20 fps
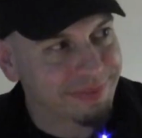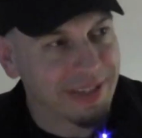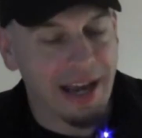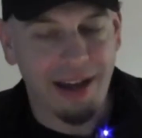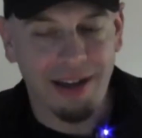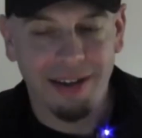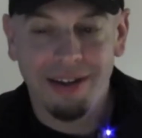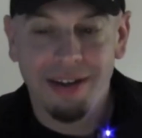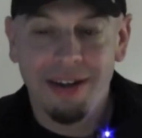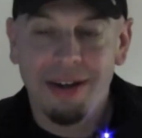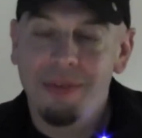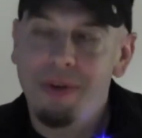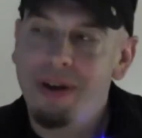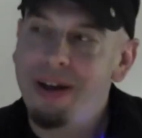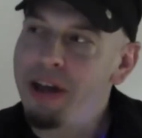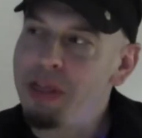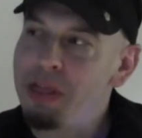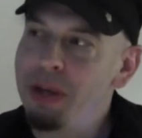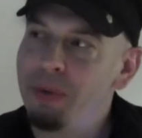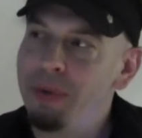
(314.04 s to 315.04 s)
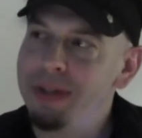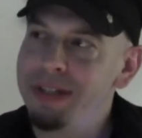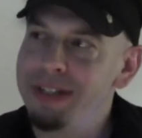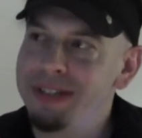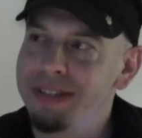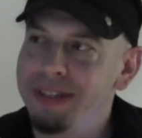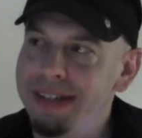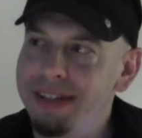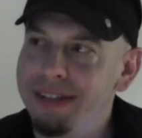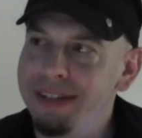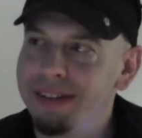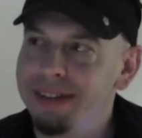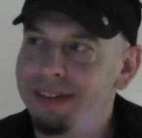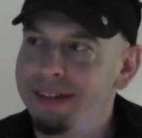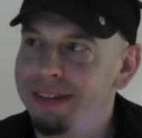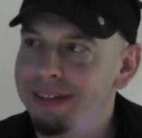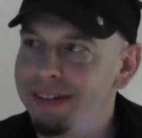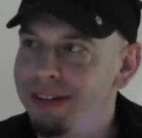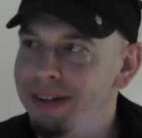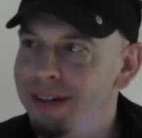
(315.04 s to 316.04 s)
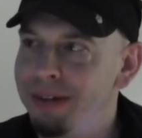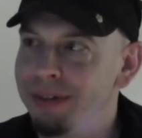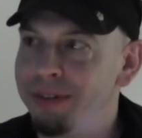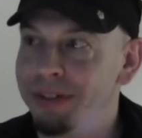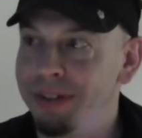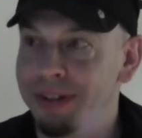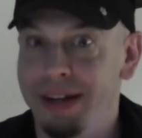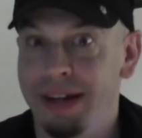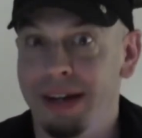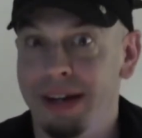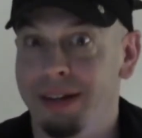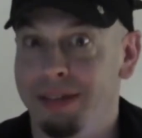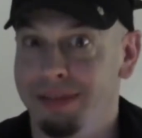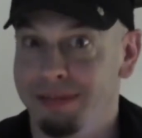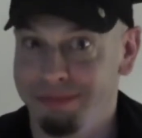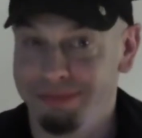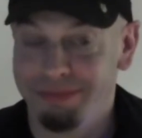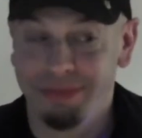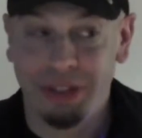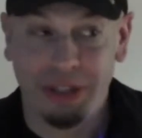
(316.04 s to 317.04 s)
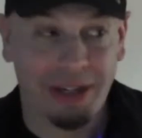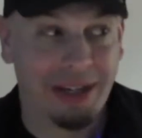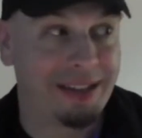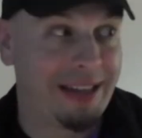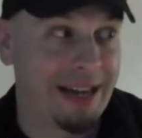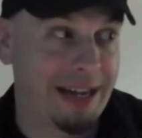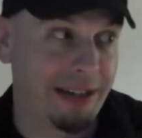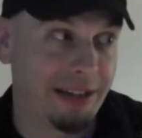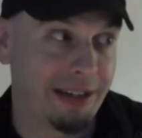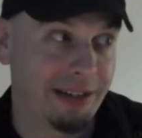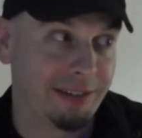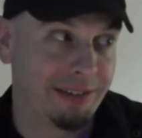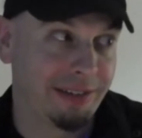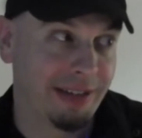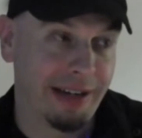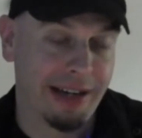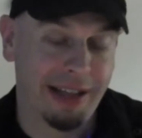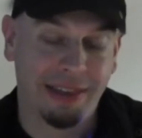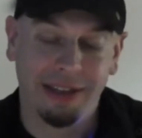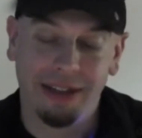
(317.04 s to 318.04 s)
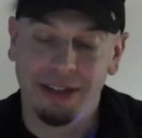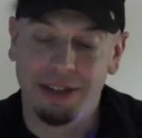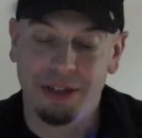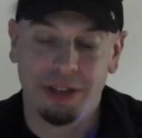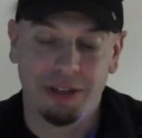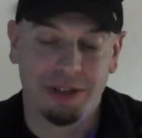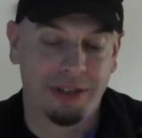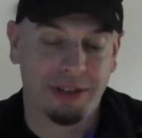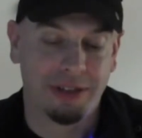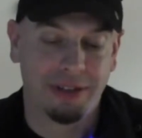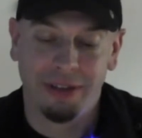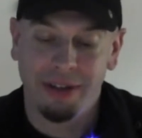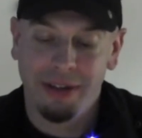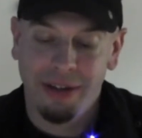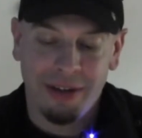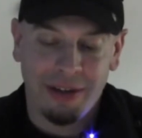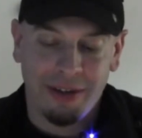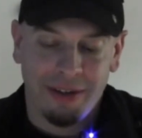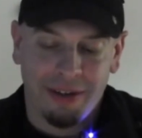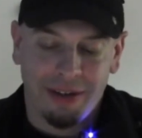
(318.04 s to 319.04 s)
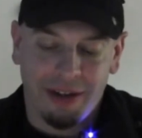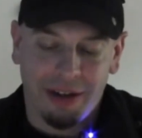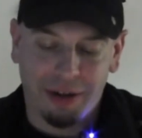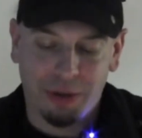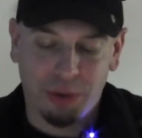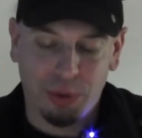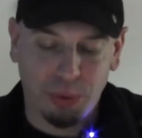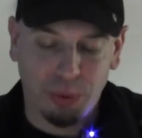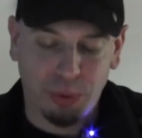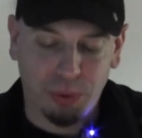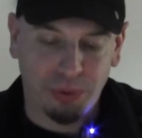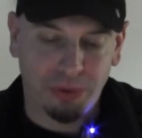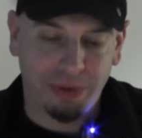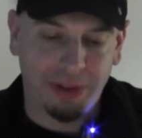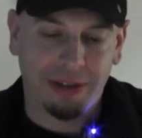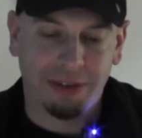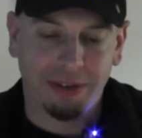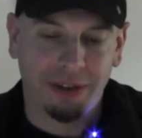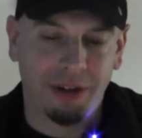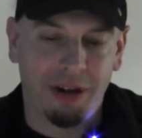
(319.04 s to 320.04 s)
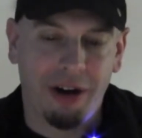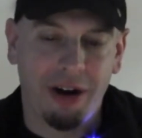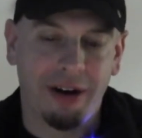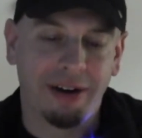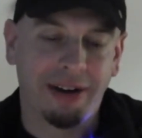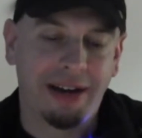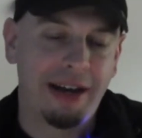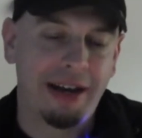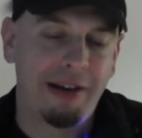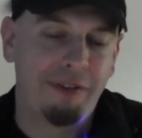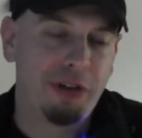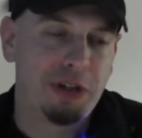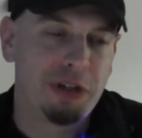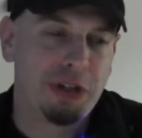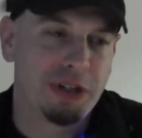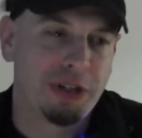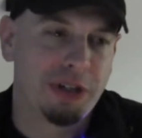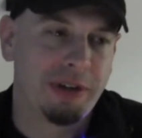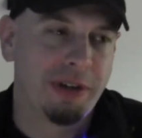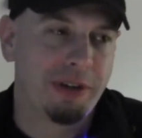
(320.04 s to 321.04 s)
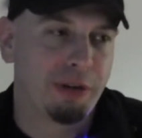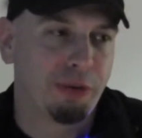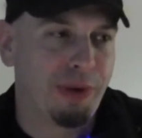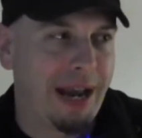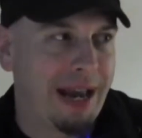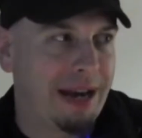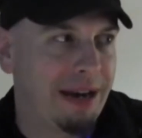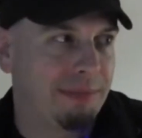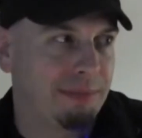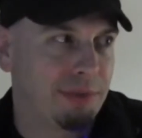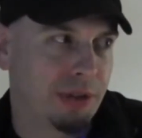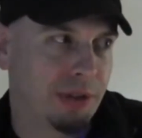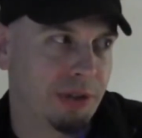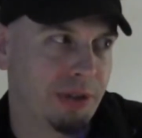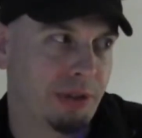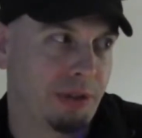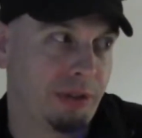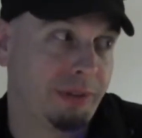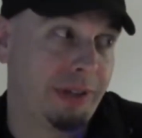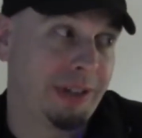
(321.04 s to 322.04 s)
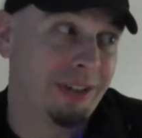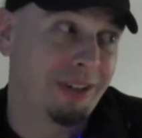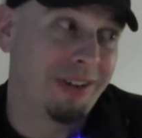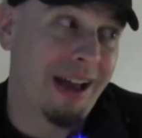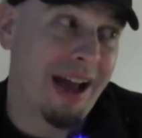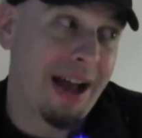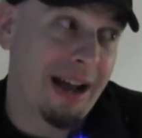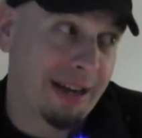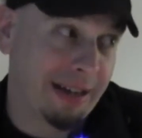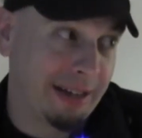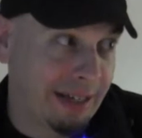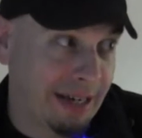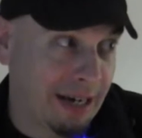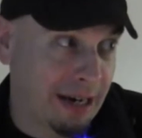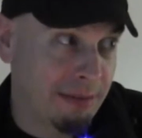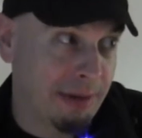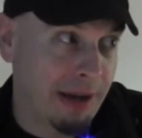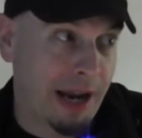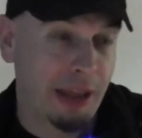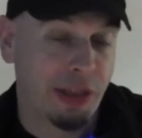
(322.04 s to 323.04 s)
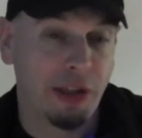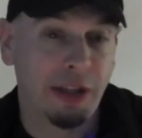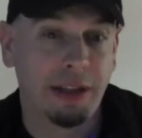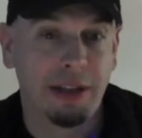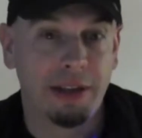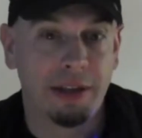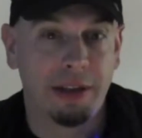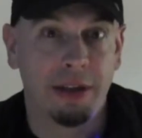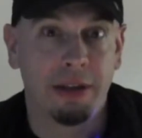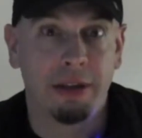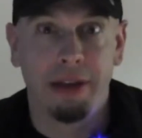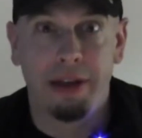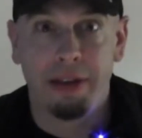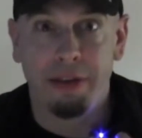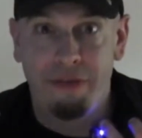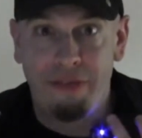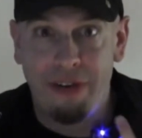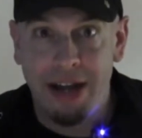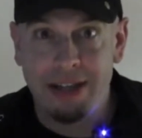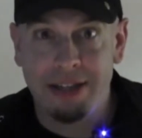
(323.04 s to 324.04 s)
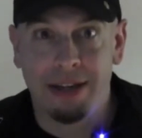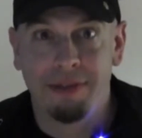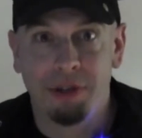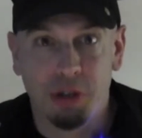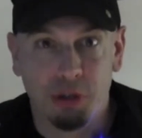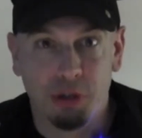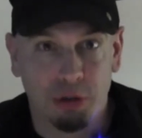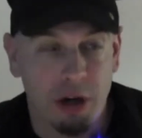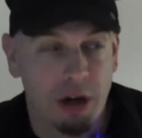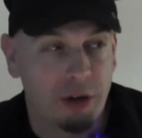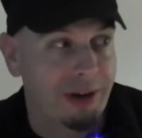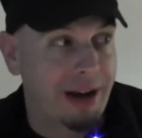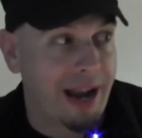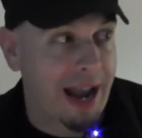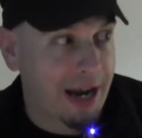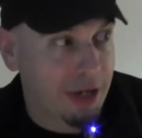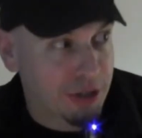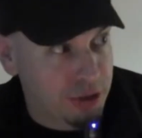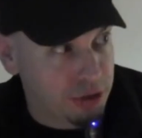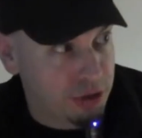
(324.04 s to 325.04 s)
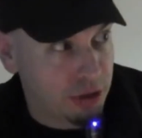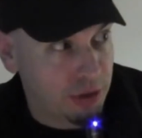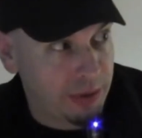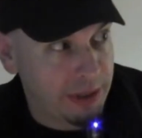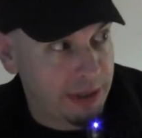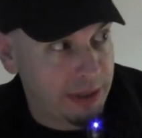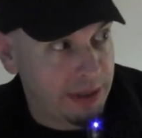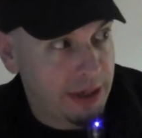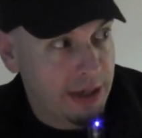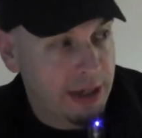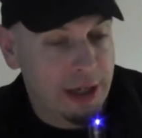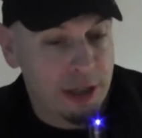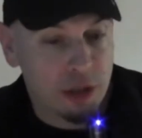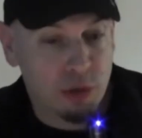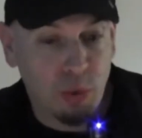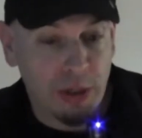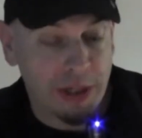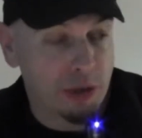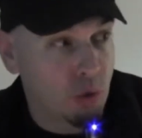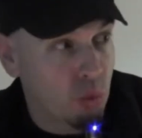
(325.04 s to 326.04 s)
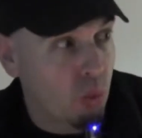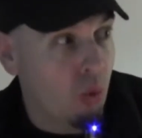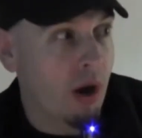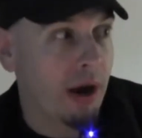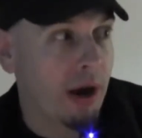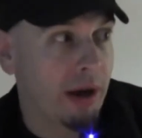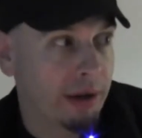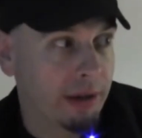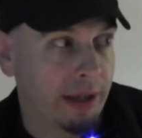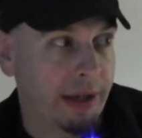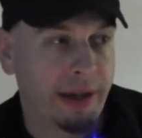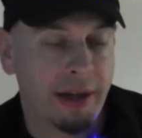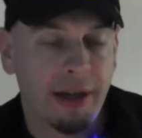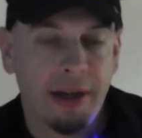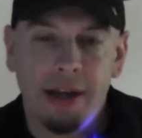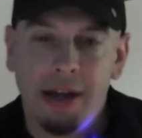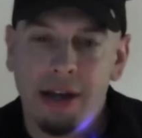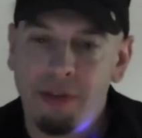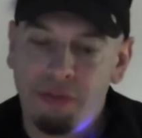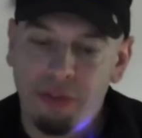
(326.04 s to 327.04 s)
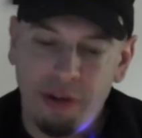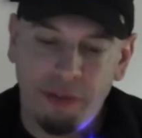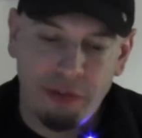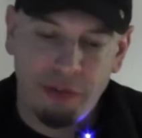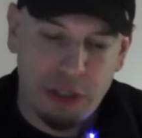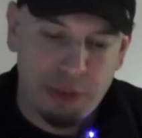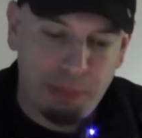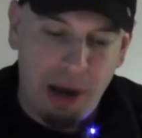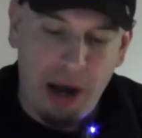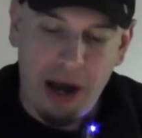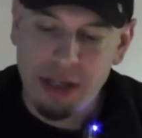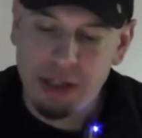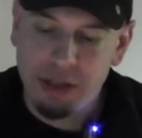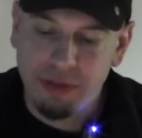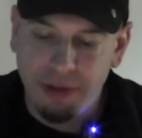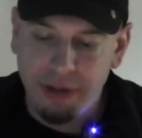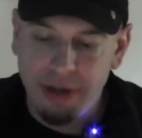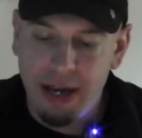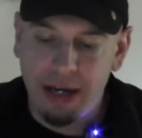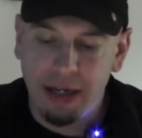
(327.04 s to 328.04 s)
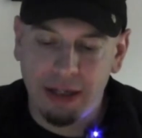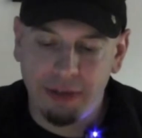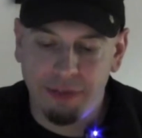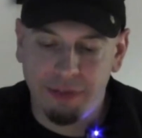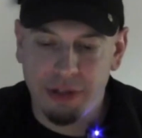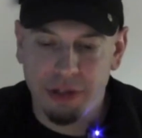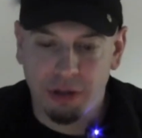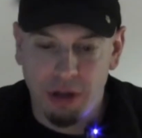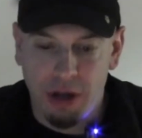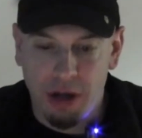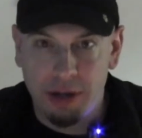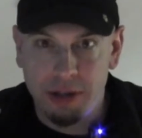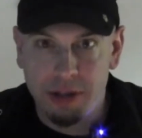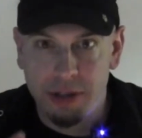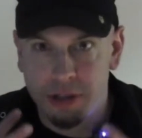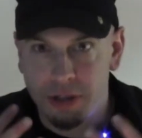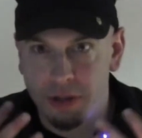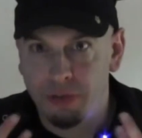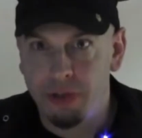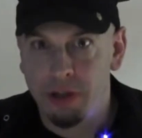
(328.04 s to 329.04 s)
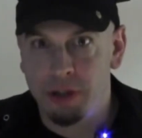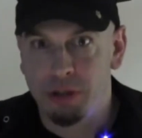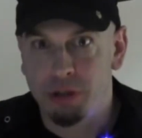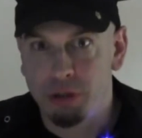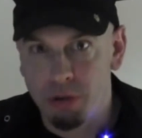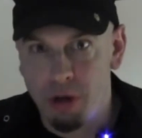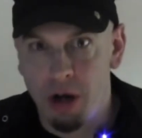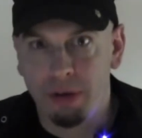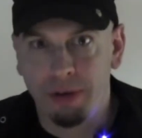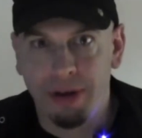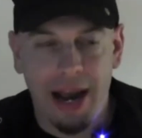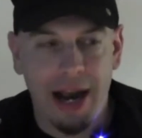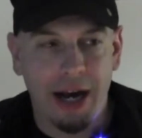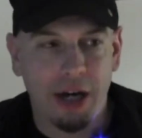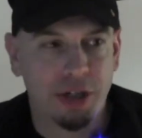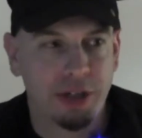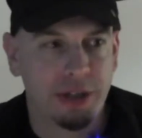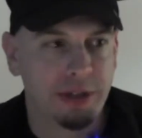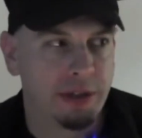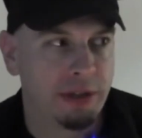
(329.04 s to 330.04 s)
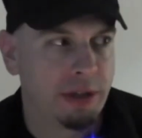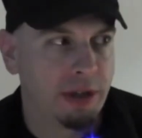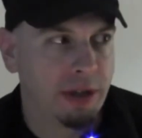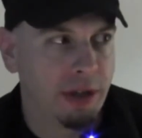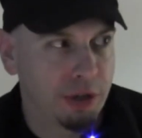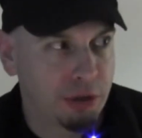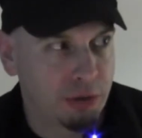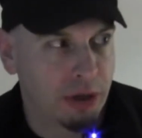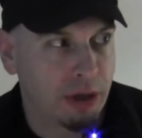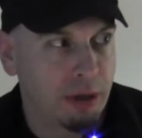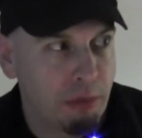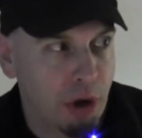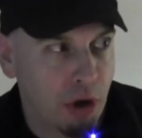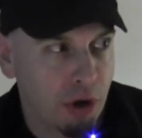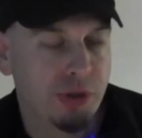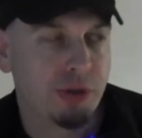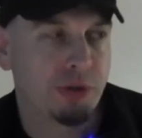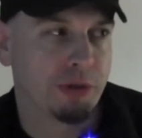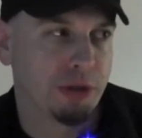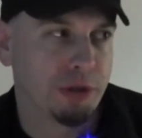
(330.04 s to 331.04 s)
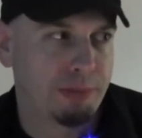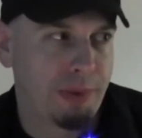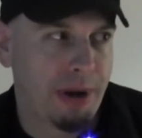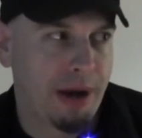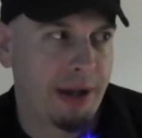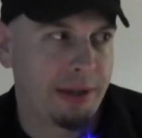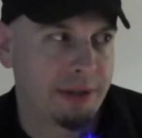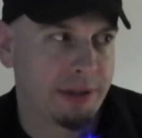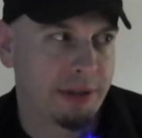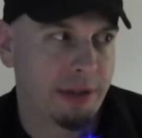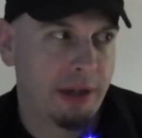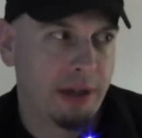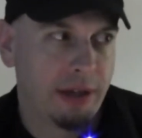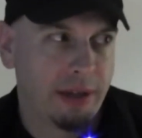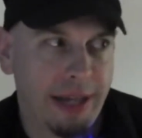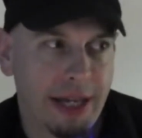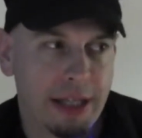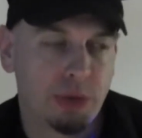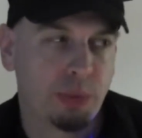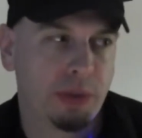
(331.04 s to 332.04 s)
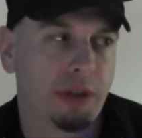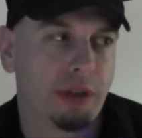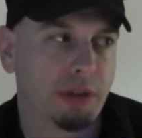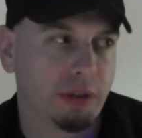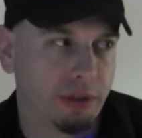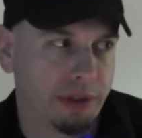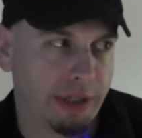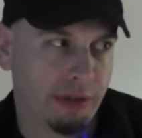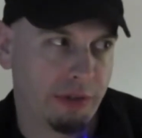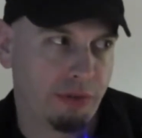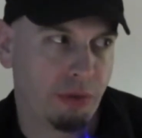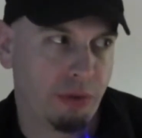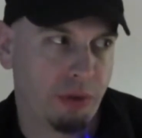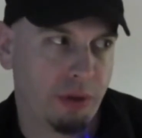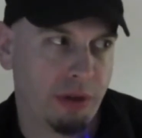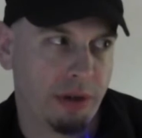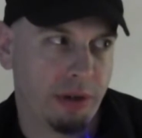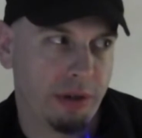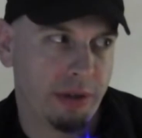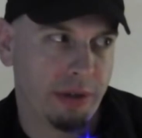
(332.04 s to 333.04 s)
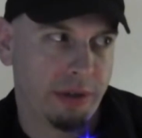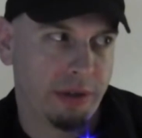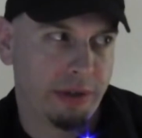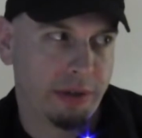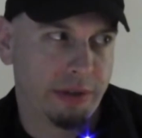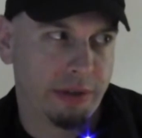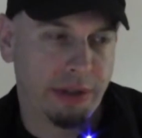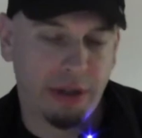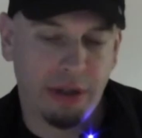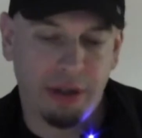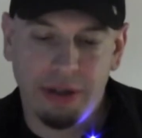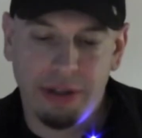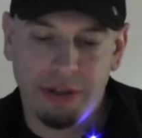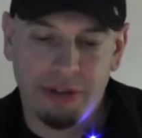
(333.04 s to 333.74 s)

Yeah. Well, I think when you see it, that you're gonna like it. Like, I think it's just a cool like little arc, and if it's just another random turtle, then you're not going to care about it. I think that the fans have a strong reaction to it is what you want. Like, if it's positive or negative, as long as it's a strong reaction, a strong emotional response, that's what you're looking for. Yeah.